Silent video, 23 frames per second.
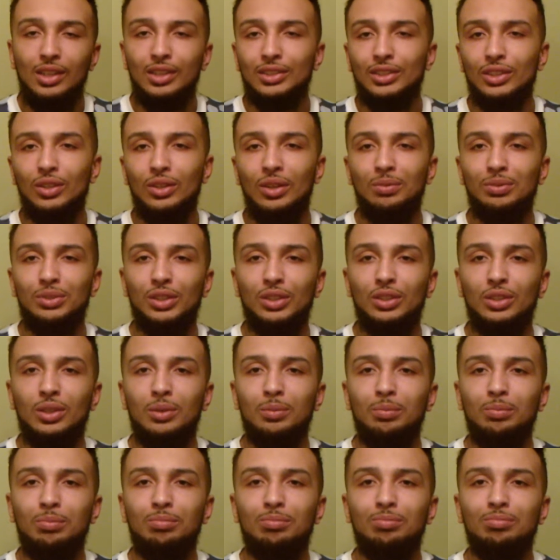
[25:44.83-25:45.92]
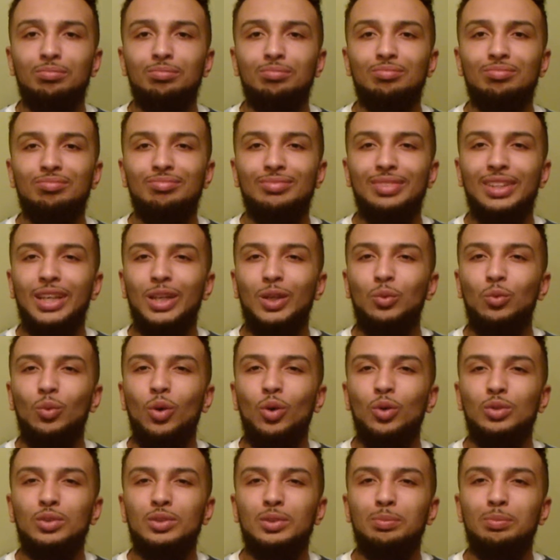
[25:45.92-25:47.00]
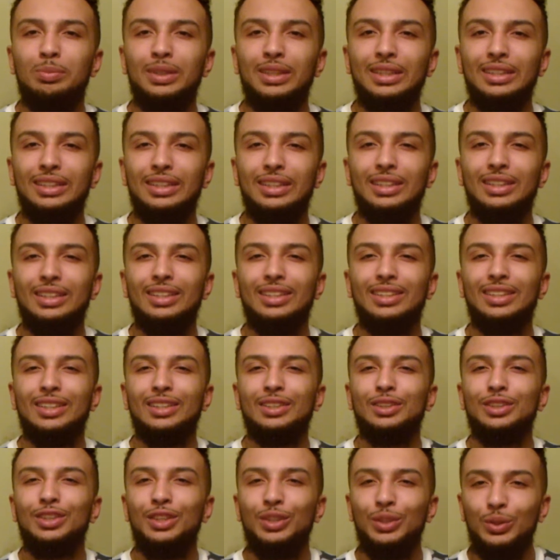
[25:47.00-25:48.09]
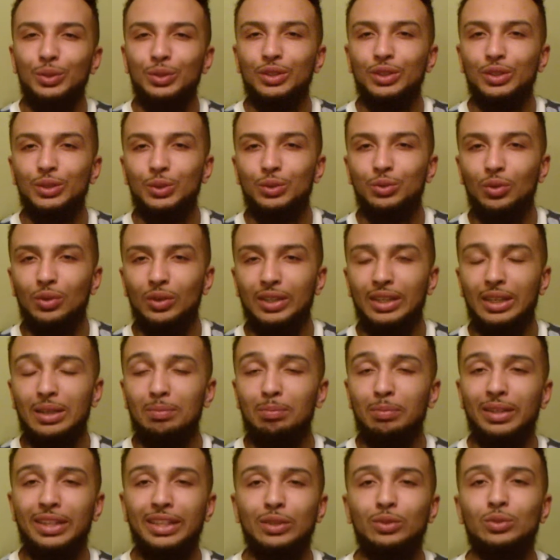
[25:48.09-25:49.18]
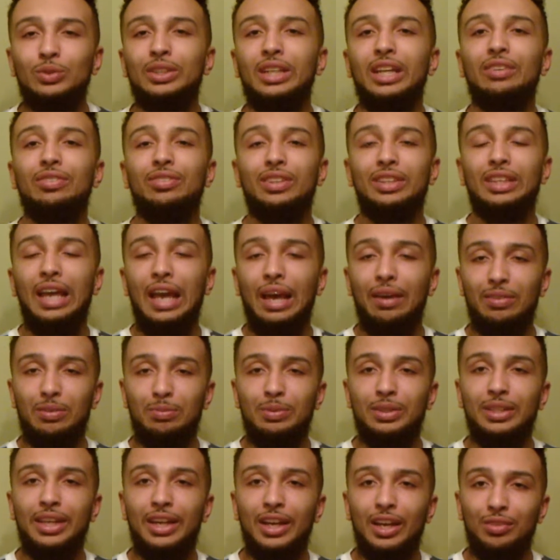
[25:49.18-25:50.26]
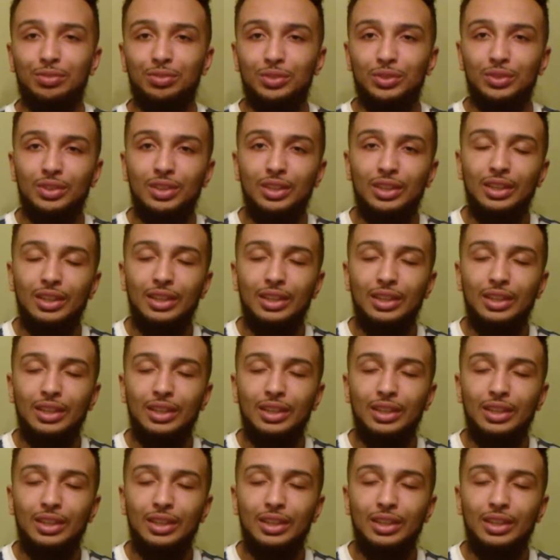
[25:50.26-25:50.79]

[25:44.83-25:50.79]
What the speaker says: So I'm sure it won't be anything too new for him, but he will definitely have to be careful.